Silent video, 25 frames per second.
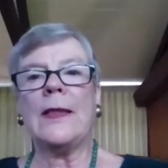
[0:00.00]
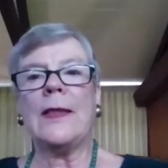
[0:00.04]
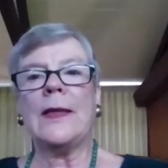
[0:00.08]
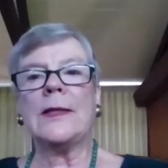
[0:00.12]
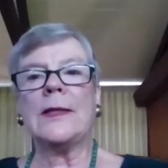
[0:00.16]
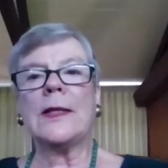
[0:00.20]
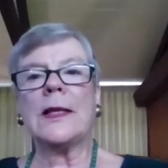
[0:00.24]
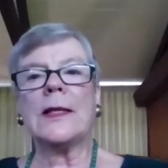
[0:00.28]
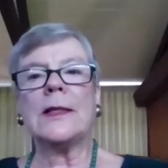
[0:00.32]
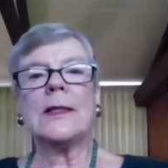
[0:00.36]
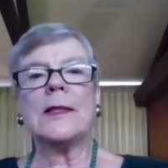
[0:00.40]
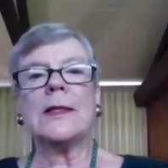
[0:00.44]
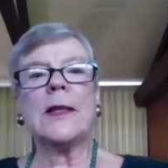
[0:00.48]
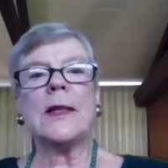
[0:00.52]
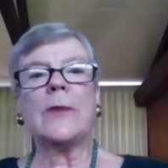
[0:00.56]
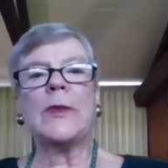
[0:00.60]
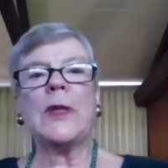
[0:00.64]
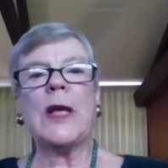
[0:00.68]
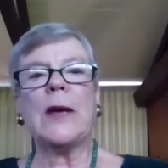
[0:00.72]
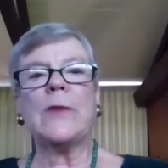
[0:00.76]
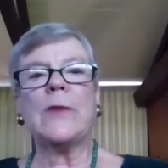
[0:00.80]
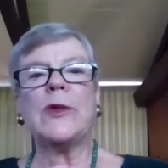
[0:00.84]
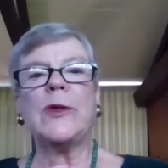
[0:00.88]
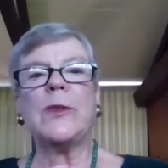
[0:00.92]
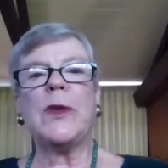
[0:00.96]
This can
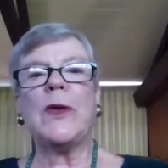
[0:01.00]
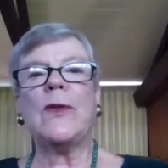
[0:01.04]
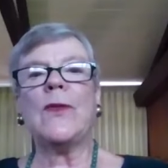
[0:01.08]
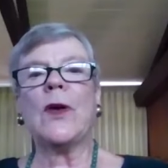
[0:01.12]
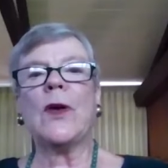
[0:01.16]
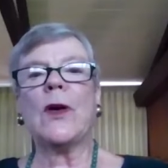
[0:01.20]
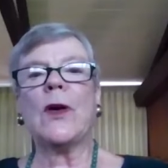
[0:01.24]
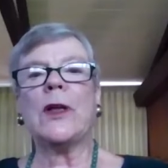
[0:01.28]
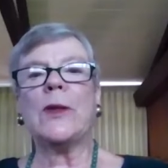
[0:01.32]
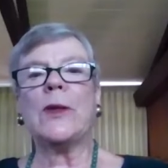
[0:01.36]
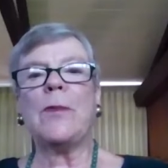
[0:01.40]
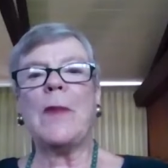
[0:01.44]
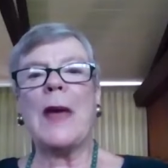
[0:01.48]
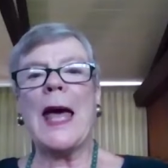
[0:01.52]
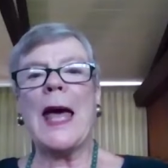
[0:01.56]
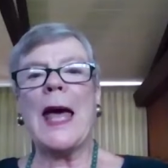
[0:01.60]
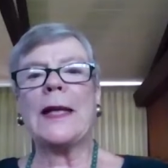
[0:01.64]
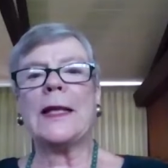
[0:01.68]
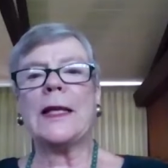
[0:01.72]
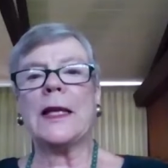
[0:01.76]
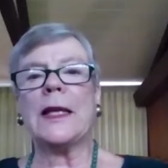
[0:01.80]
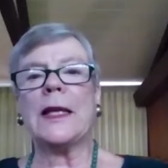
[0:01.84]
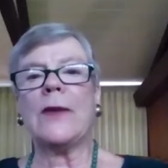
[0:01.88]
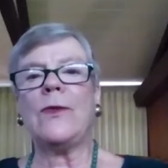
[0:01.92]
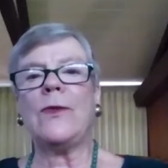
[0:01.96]
sometimes be very
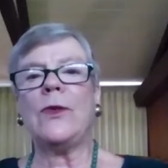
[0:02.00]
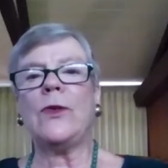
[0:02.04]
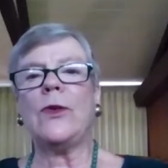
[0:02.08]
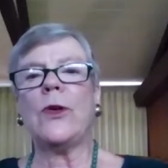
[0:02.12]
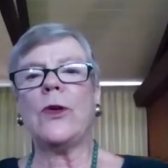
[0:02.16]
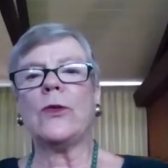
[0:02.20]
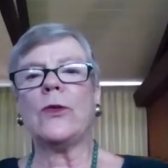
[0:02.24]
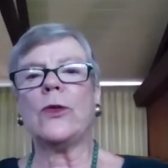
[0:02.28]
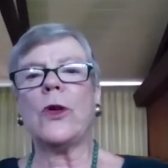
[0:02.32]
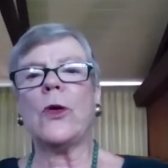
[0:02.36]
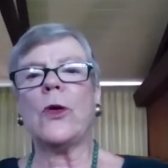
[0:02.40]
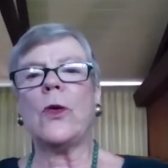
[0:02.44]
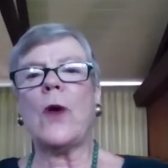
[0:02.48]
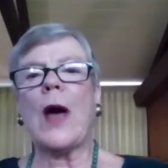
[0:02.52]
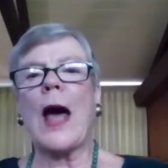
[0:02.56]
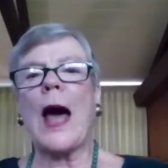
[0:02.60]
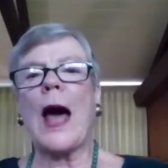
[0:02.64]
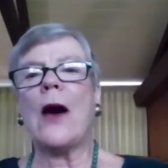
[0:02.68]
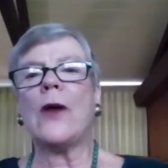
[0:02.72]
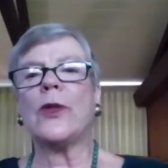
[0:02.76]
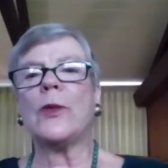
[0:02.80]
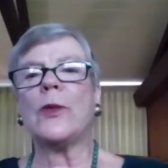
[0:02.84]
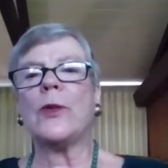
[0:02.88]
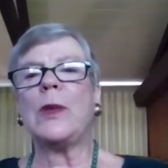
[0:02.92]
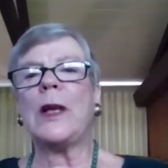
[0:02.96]
demanding if you don't know
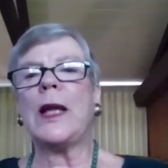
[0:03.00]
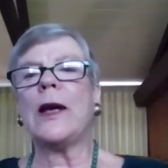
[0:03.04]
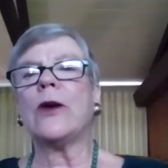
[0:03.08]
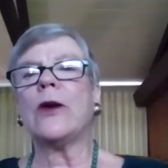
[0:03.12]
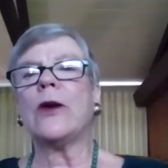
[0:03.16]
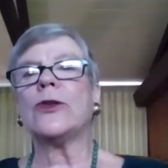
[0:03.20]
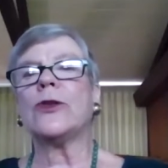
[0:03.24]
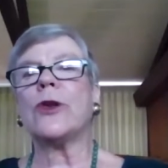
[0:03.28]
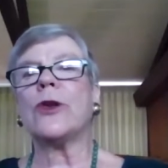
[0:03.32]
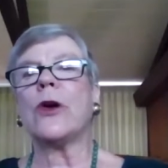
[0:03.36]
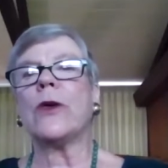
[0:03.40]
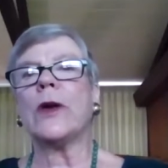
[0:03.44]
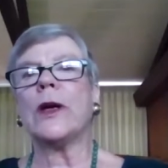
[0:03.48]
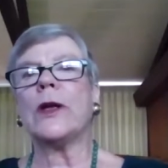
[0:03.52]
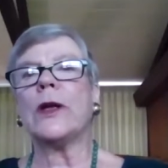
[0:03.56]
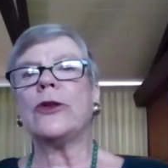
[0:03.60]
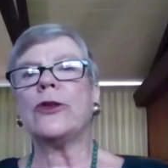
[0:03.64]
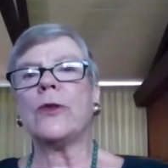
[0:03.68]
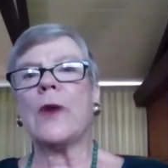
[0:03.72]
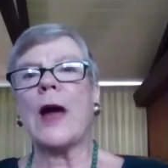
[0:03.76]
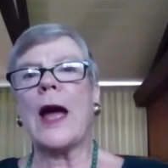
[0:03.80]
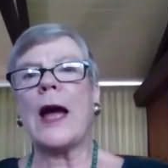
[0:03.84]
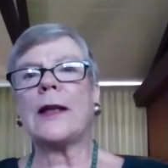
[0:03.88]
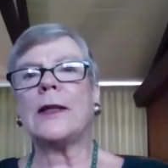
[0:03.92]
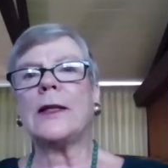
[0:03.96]
how the players are
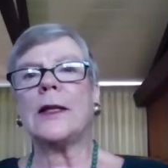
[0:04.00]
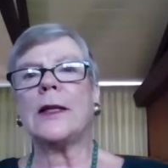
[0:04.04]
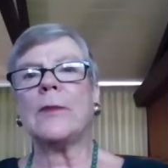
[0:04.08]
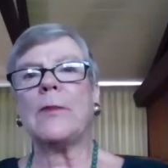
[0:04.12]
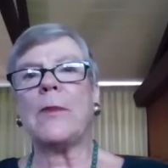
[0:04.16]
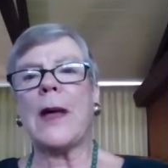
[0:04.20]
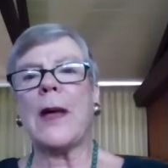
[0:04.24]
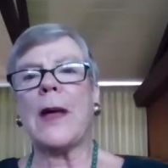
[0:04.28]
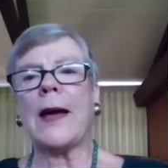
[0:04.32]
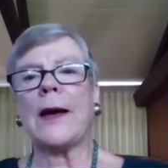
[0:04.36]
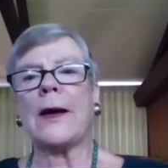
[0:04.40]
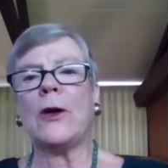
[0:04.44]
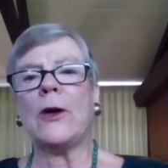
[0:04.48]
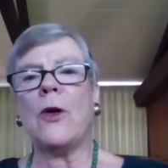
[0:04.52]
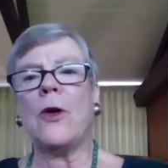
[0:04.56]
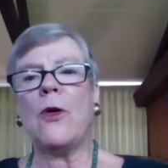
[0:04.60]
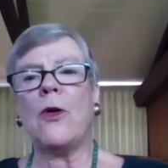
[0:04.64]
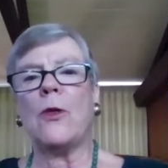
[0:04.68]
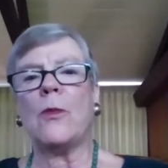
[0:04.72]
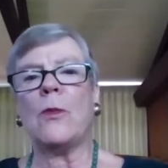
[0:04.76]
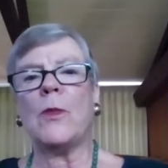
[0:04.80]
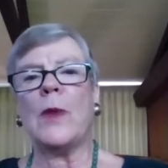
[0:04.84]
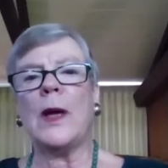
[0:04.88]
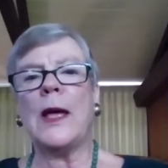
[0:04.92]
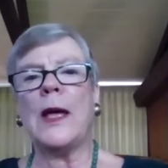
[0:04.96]
interacting back
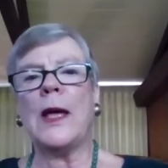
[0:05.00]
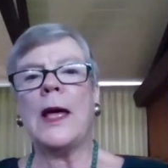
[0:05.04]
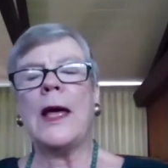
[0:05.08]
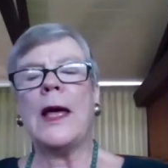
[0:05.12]
home